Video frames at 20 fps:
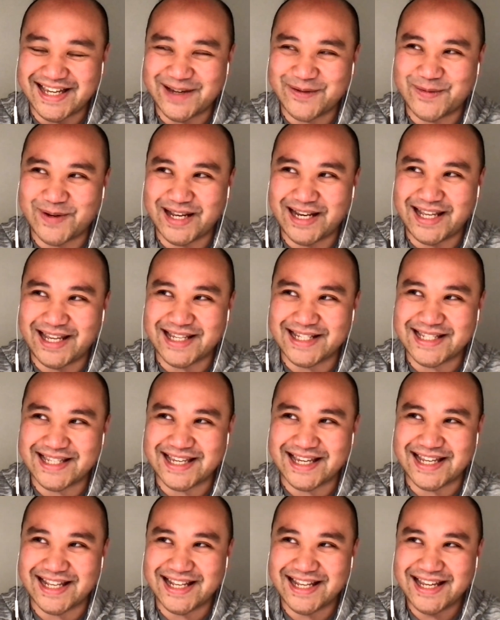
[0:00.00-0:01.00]
What is
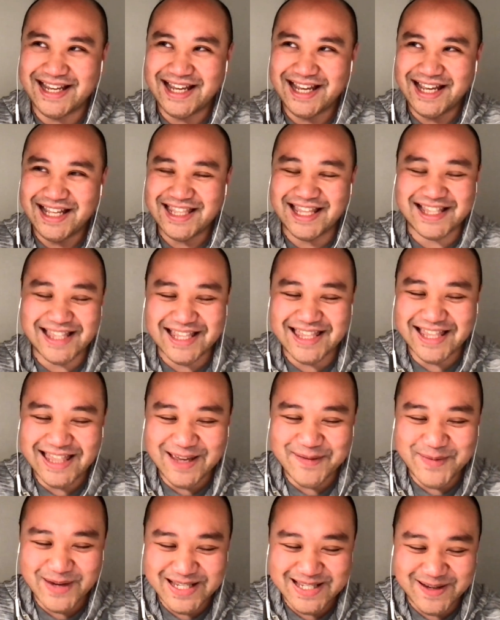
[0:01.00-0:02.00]
it? Like the thing
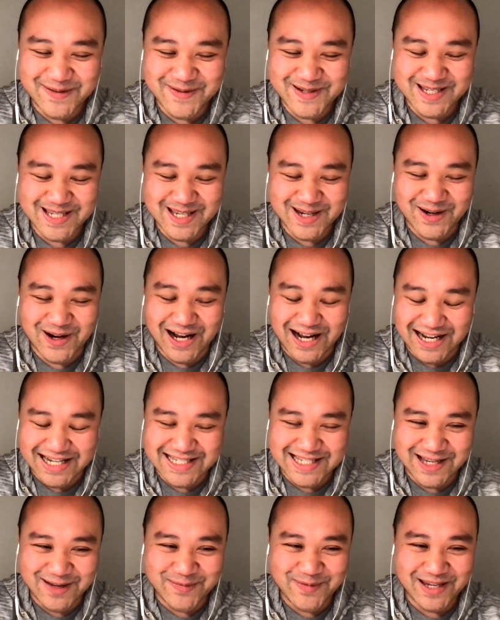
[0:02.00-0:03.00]
that makes San Francisco
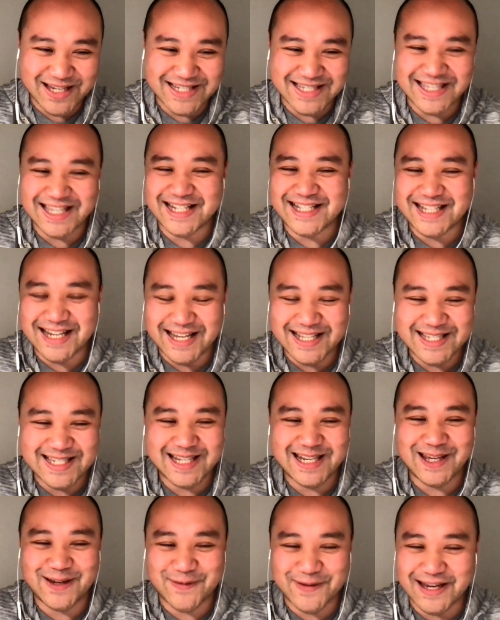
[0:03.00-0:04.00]
awesome is the
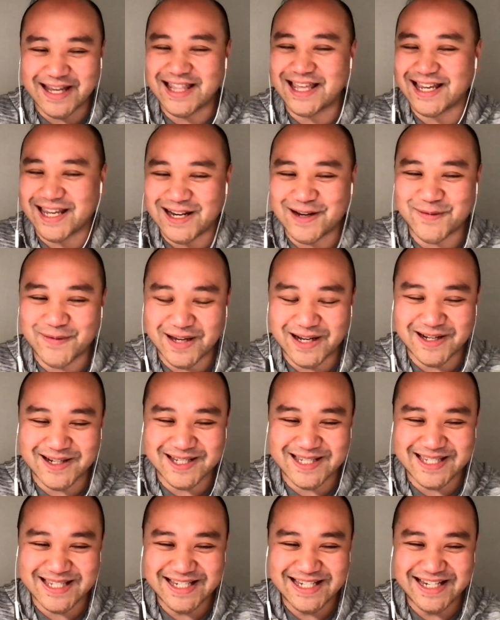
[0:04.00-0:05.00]
density of kind of like
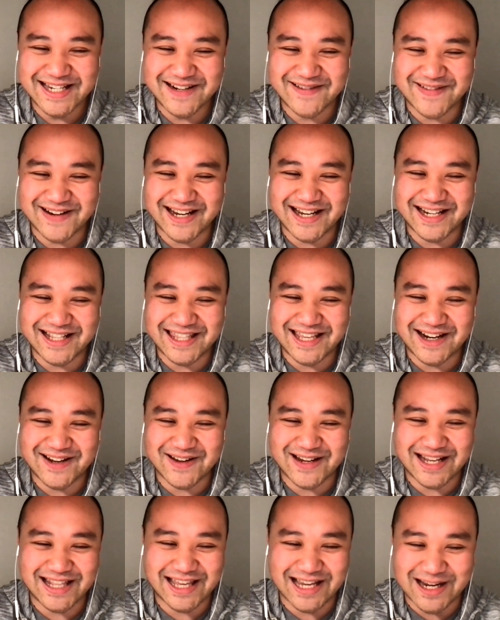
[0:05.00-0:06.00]
innovators, right? That are
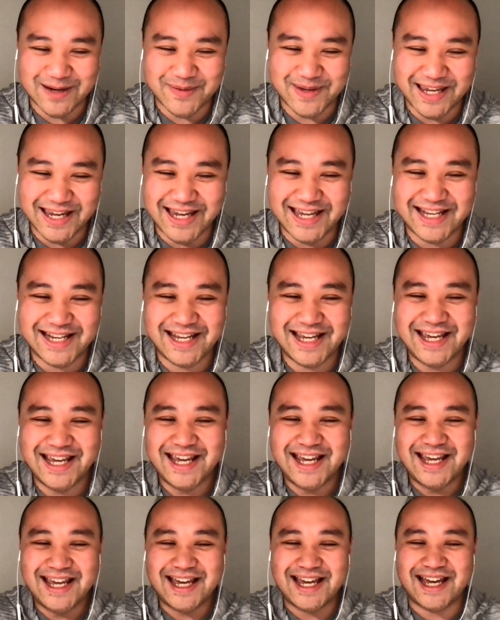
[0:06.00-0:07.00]
kind of like coming in.
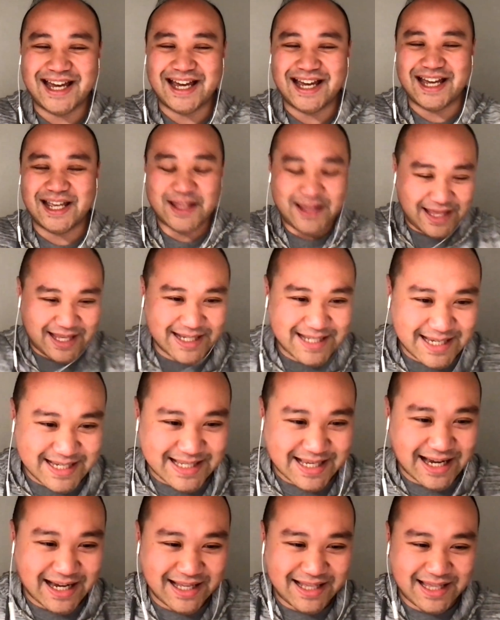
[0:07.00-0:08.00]
This
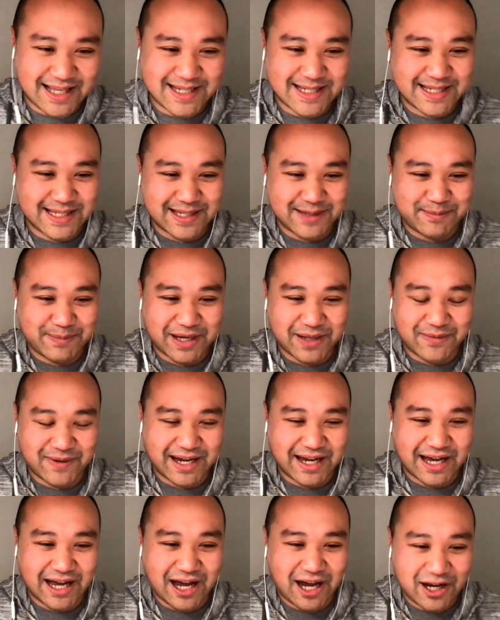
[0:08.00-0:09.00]
is by the way
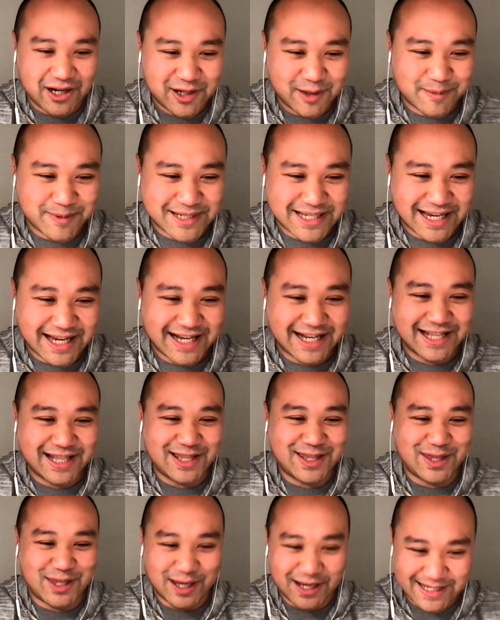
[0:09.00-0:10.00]
100%
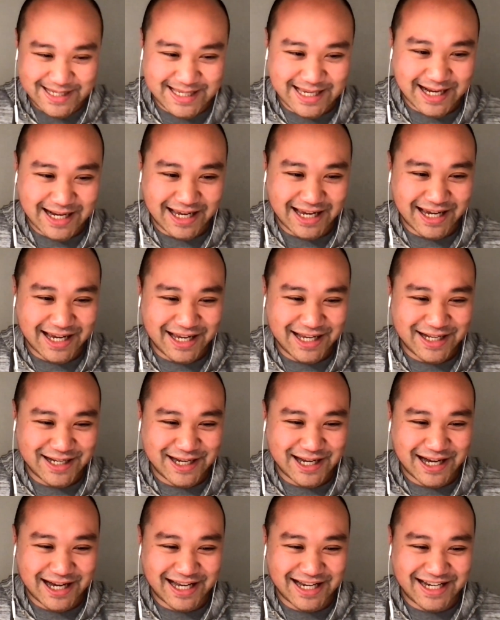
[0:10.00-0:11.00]
the city,
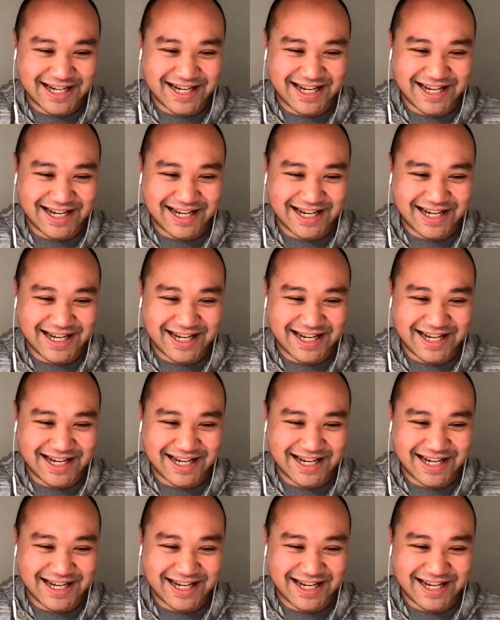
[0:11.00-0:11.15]
not